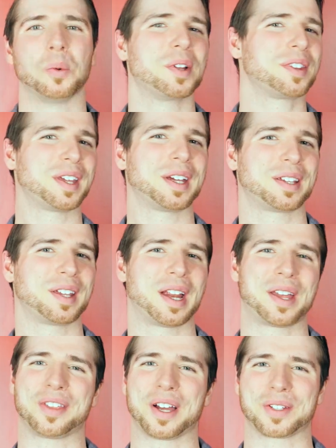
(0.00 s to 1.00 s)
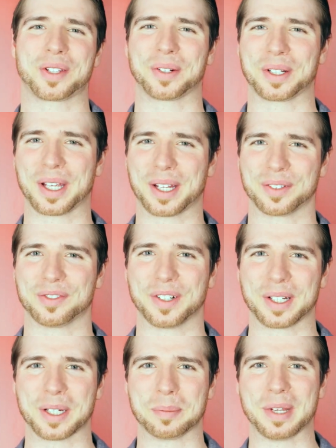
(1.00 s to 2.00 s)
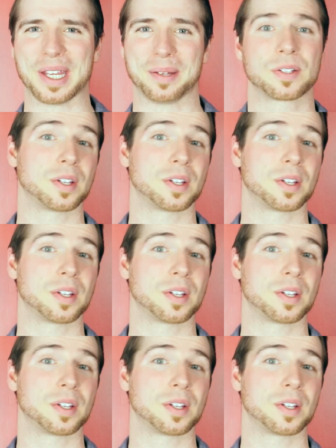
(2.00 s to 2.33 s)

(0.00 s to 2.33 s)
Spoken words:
One thing that I thought sounded kind of funny to me,